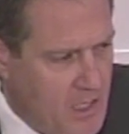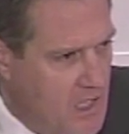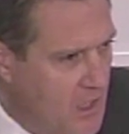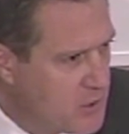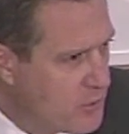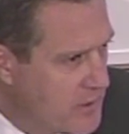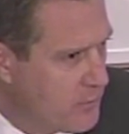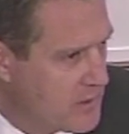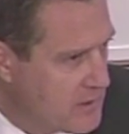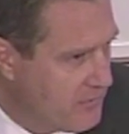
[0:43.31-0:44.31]
Contrary
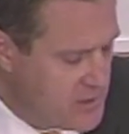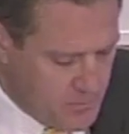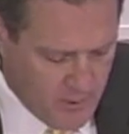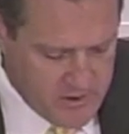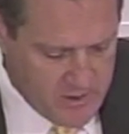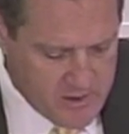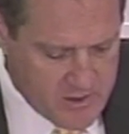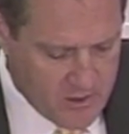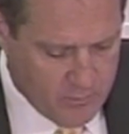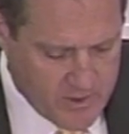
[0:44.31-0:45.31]
to what the Vice President
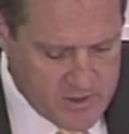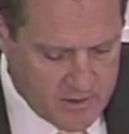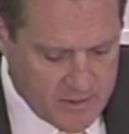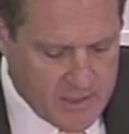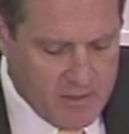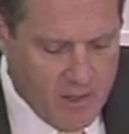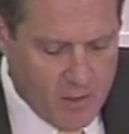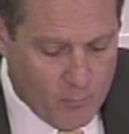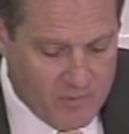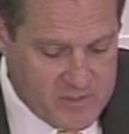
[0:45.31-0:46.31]
said recently
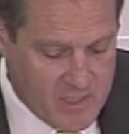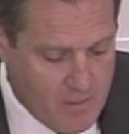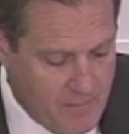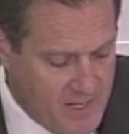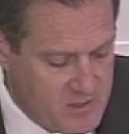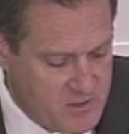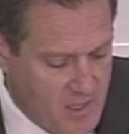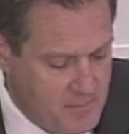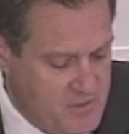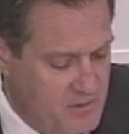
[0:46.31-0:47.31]
on one of his campaign
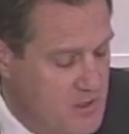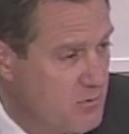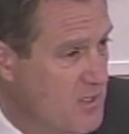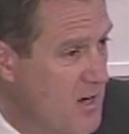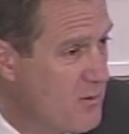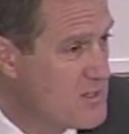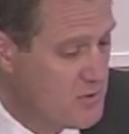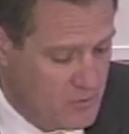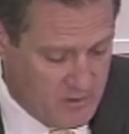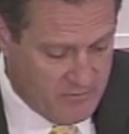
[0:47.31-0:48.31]
stops, that these retirees are
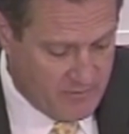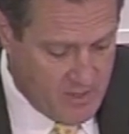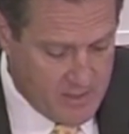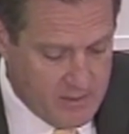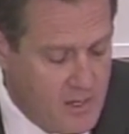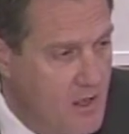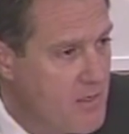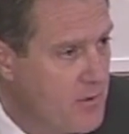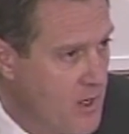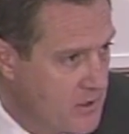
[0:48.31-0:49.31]
doing fine,
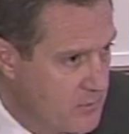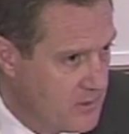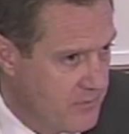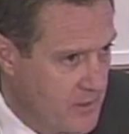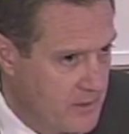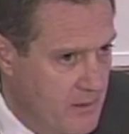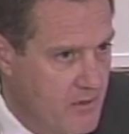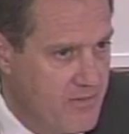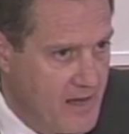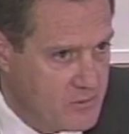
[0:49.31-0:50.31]
they are not doing fine.
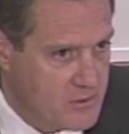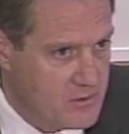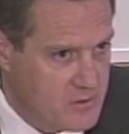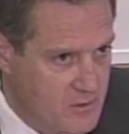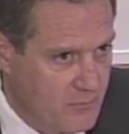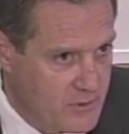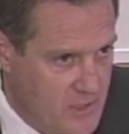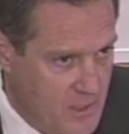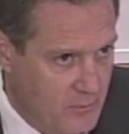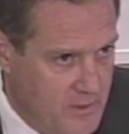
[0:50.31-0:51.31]
Thousands of
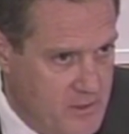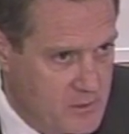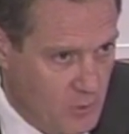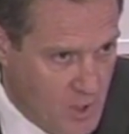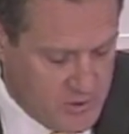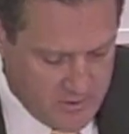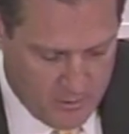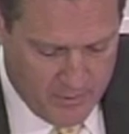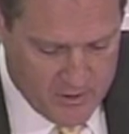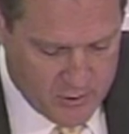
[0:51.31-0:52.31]
retirees lost
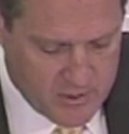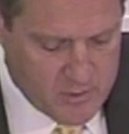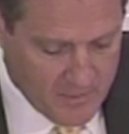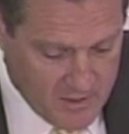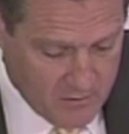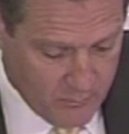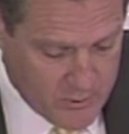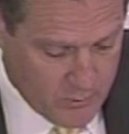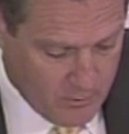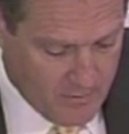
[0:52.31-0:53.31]
their pensions, many of
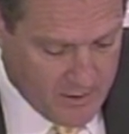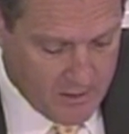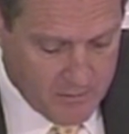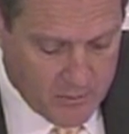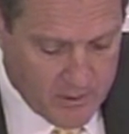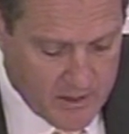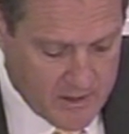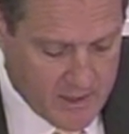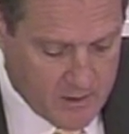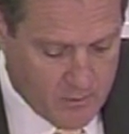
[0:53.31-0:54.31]
which are in my community in
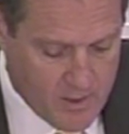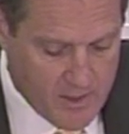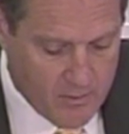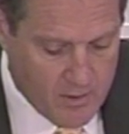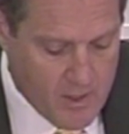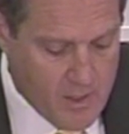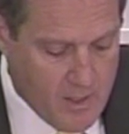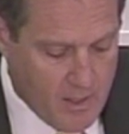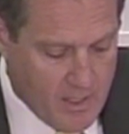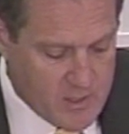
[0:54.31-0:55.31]
Dayton, Ohio,
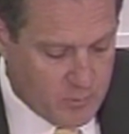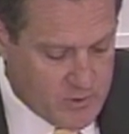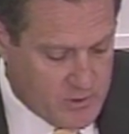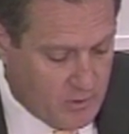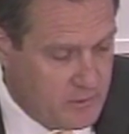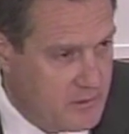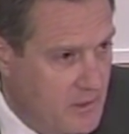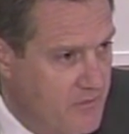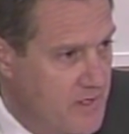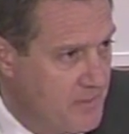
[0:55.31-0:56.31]
as a result
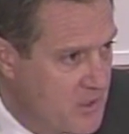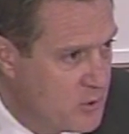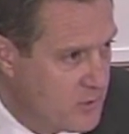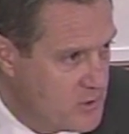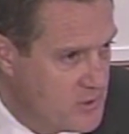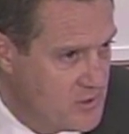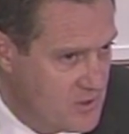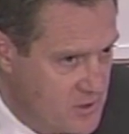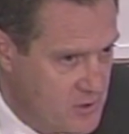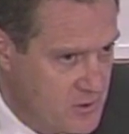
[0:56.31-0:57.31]
of the Administration's
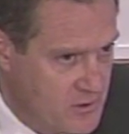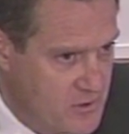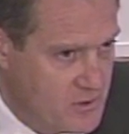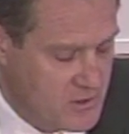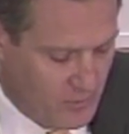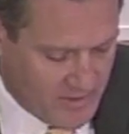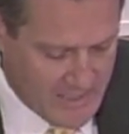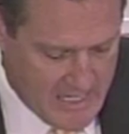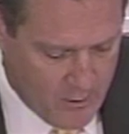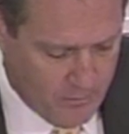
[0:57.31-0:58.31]
decisions during
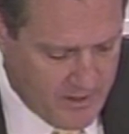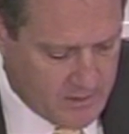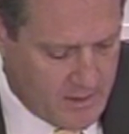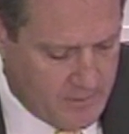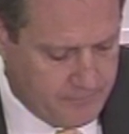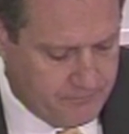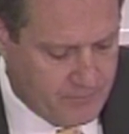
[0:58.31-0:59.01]
the auto bailout.